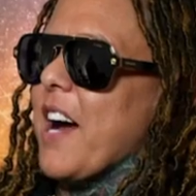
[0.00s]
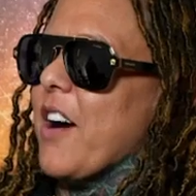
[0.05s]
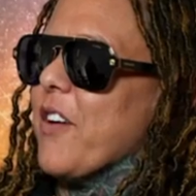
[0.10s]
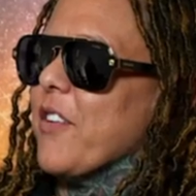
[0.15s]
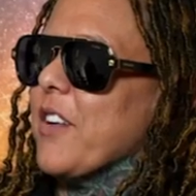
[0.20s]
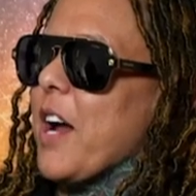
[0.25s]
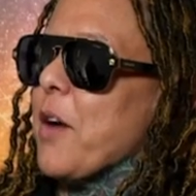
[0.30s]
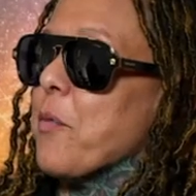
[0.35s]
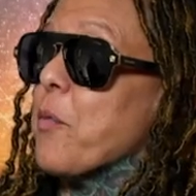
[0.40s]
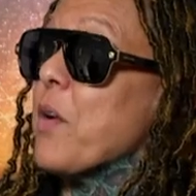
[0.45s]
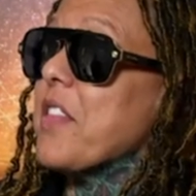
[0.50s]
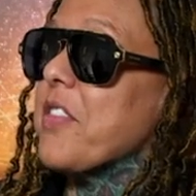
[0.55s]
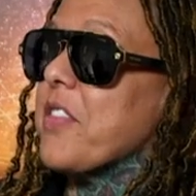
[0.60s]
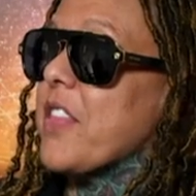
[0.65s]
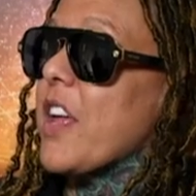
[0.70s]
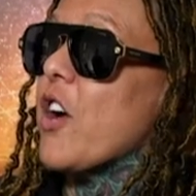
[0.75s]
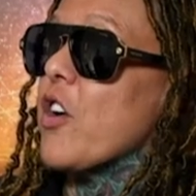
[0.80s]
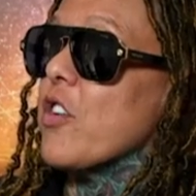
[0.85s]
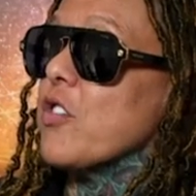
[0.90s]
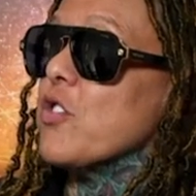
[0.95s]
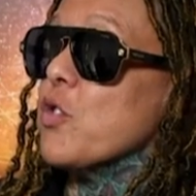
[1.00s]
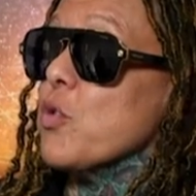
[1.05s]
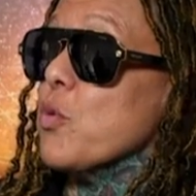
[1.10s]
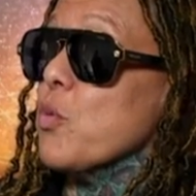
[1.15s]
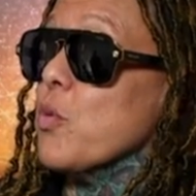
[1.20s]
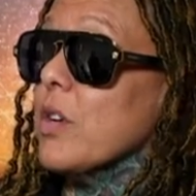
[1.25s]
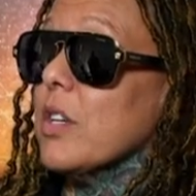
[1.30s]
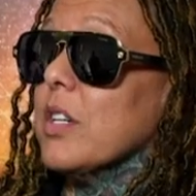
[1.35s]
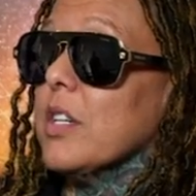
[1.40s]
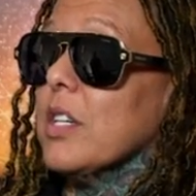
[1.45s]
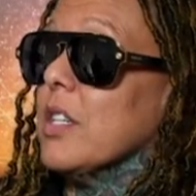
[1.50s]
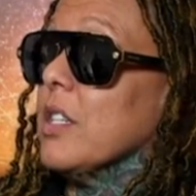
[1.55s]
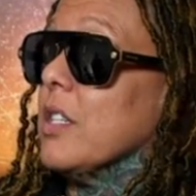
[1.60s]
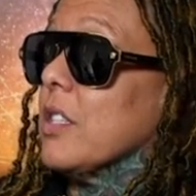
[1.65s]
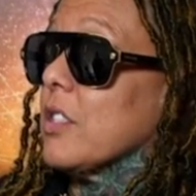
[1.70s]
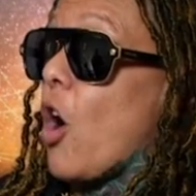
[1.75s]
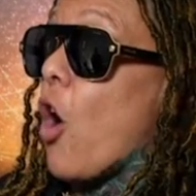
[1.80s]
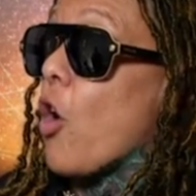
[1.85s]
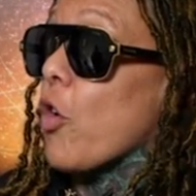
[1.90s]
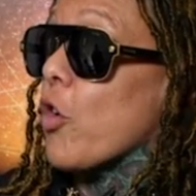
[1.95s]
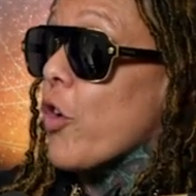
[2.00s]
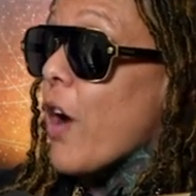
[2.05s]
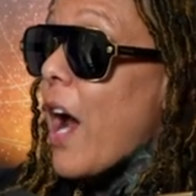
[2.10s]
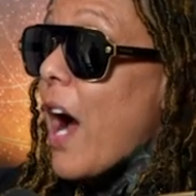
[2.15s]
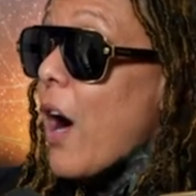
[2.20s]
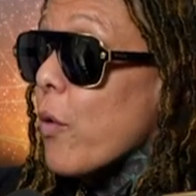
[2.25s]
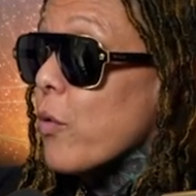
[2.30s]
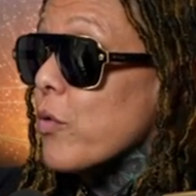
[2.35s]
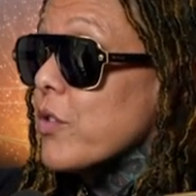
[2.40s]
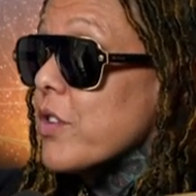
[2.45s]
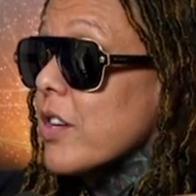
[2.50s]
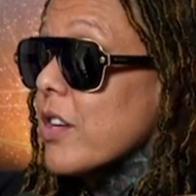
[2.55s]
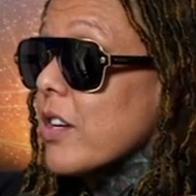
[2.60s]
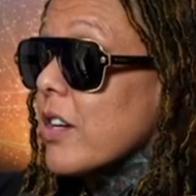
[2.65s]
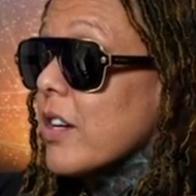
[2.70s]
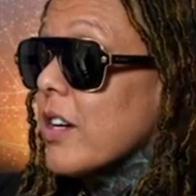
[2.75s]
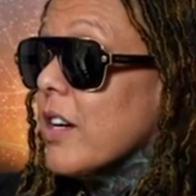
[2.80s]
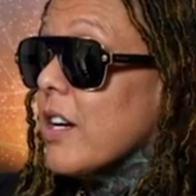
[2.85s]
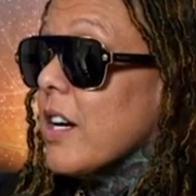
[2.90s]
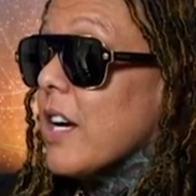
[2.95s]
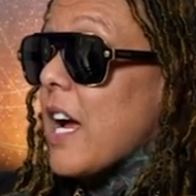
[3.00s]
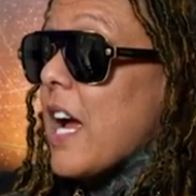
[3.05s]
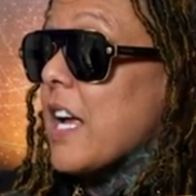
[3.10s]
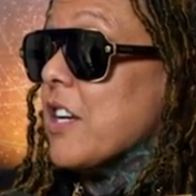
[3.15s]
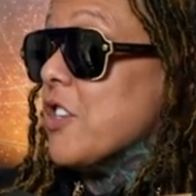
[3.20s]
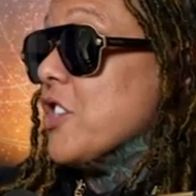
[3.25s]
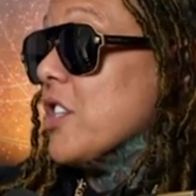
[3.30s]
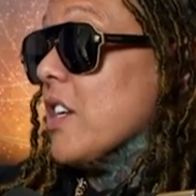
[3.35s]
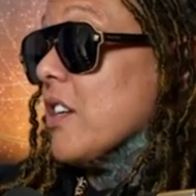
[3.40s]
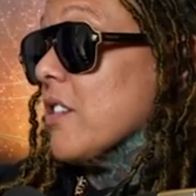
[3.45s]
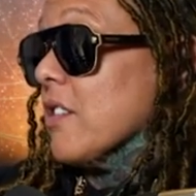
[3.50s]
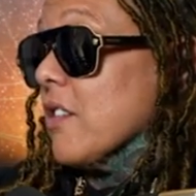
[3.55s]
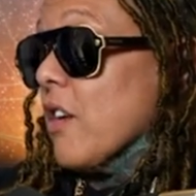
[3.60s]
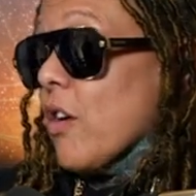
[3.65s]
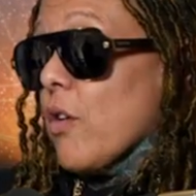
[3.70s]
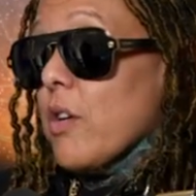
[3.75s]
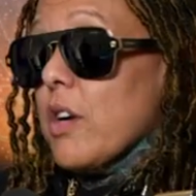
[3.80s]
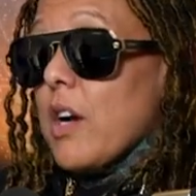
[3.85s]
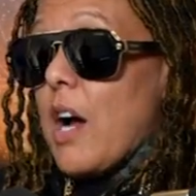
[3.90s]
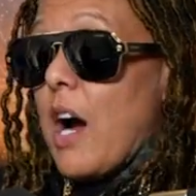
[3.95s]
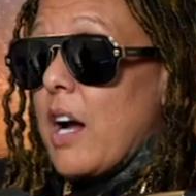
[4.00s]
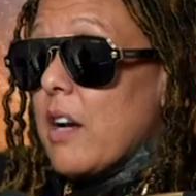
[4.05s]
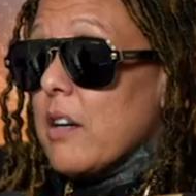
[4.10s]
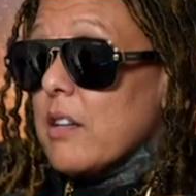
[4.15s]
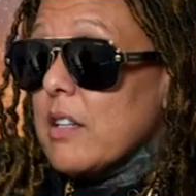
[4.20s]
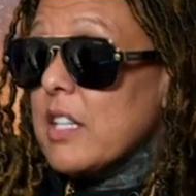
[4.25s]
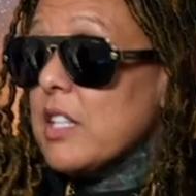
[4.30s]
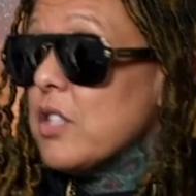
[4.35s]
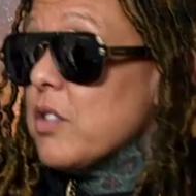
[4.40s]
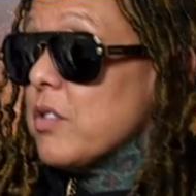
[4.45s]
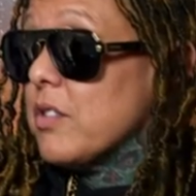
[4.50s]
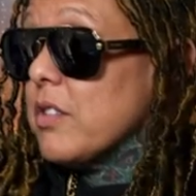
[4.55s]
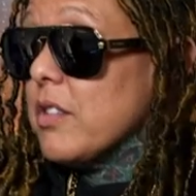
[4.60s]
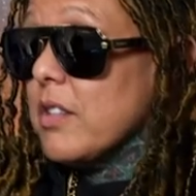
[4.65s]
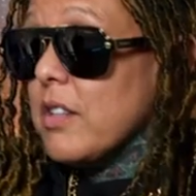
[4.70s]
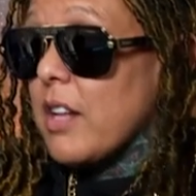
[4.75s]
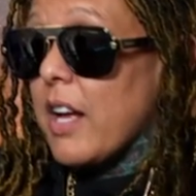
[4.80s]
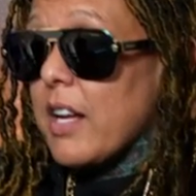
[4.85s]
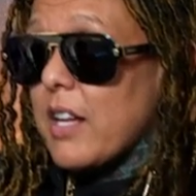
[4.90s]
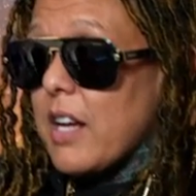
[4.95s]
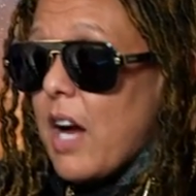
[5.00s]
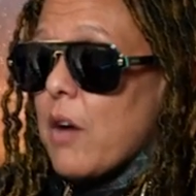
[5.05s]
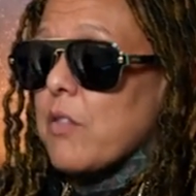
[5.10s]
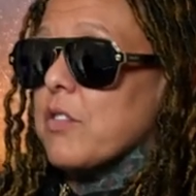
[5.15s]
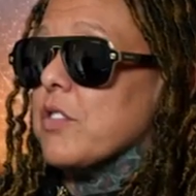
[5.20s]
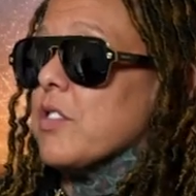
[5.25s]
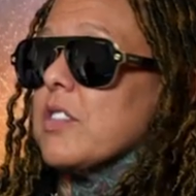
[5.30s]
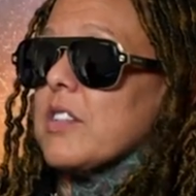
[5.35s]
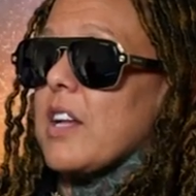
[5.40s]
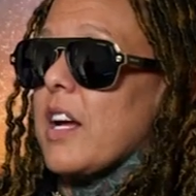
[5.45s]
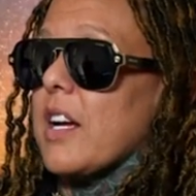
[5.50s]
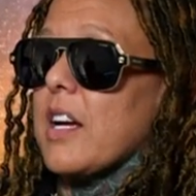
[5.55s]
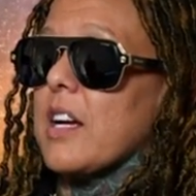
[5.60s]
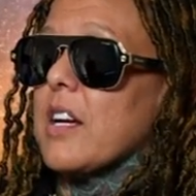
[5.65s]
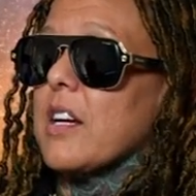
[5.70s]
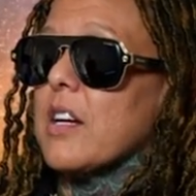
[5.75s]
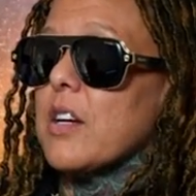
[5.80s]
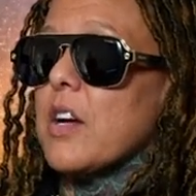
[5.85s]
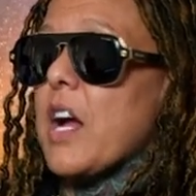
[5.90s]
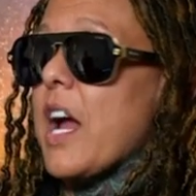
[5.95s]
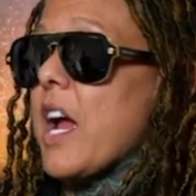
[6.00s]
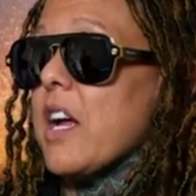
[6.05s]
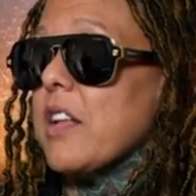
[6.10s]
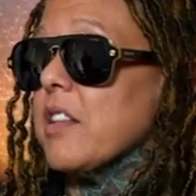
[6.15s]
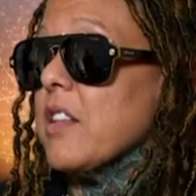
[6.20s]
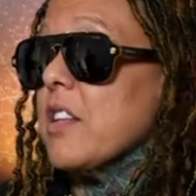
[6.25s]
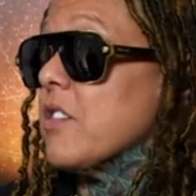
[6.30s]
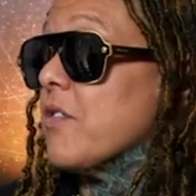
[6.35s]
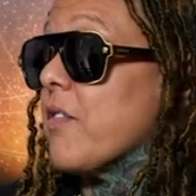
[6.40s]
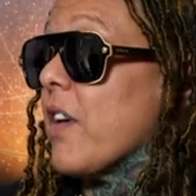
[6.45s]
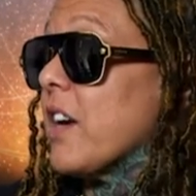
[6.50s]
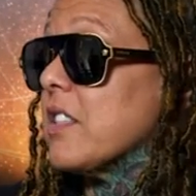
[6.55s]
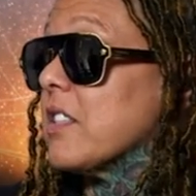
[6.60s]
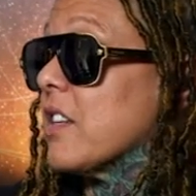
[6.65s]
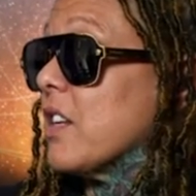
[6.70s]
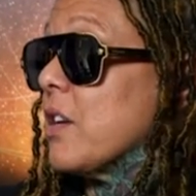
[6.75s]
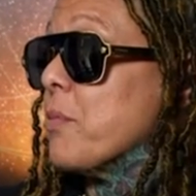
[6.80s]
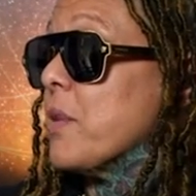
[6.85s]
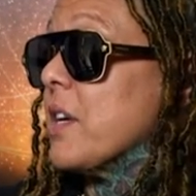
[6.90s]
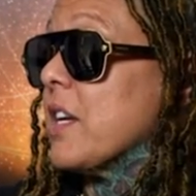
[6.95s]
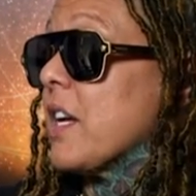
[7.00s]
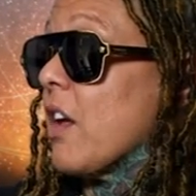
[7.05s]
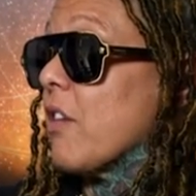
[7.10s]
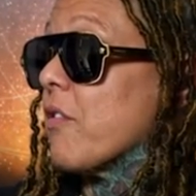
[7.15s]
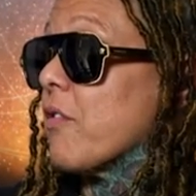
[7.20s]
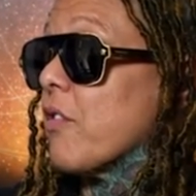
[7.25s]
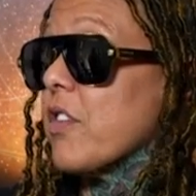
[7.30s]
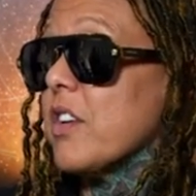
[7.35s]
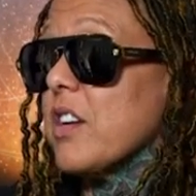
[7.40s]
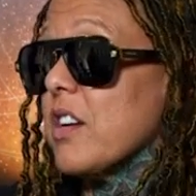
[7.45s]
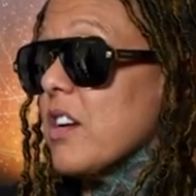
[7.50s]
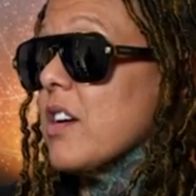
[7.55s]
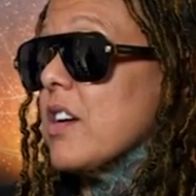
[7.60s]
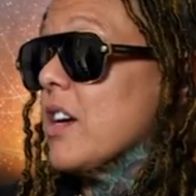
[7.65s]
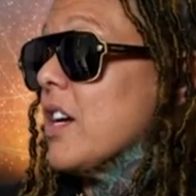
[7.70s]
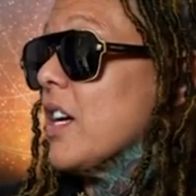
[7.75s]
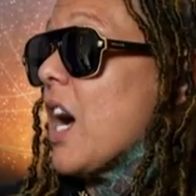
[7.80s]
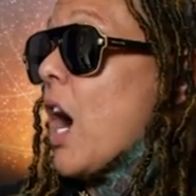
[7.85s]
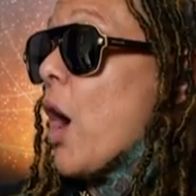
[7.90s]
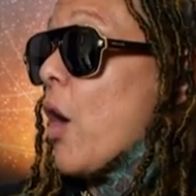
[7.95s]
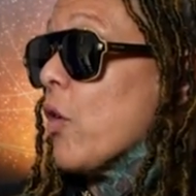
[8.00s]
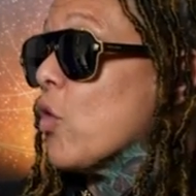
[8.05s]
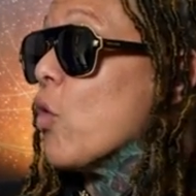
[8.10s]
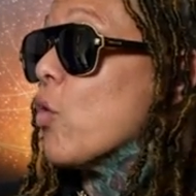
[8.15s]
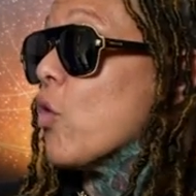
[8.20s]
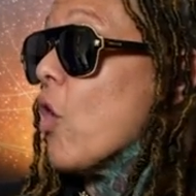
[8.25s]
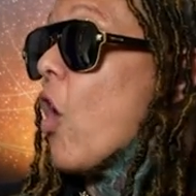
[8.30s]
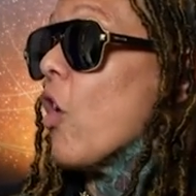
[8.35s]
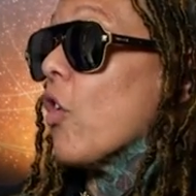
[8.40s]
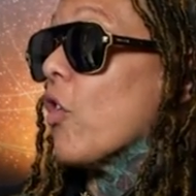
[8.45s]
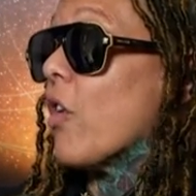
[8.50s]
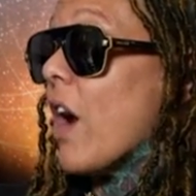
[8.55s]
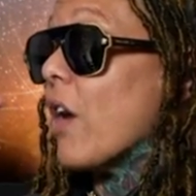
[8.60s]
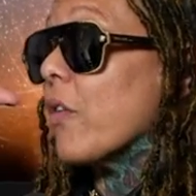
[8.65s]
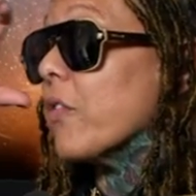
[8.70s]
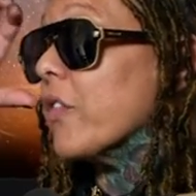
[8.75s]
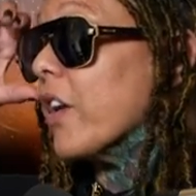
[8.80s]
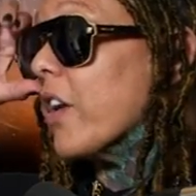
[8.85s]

now, and I went there to call her out. Right. And she doesn't know it. I this like I was just like, hey, this fight's gonna be in California. I'll go call her out